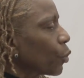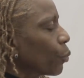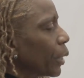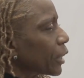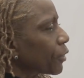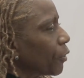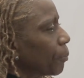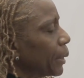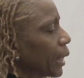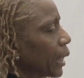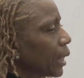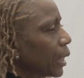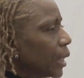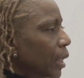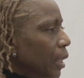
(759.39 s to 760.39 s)
request for me
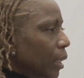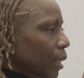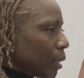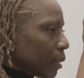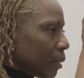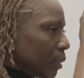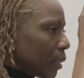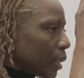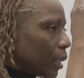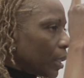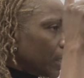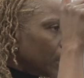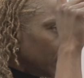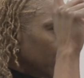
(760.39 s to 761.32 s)
to look